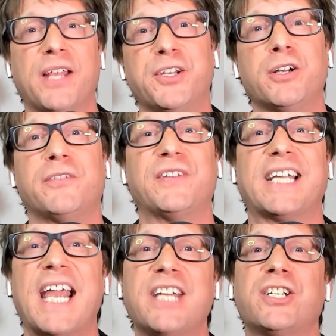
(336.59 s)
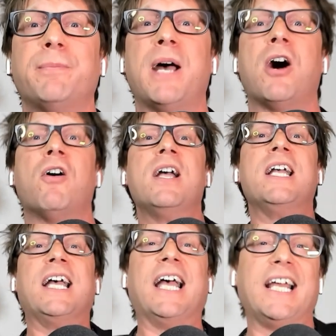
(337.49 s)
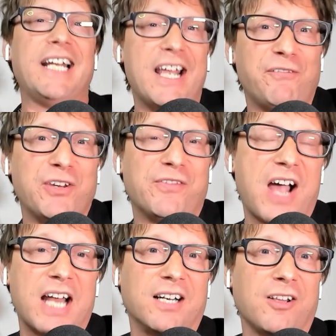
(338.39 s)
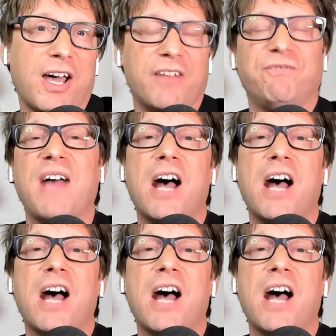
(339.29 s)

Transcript: that notification bell. And if you've gotten a lot of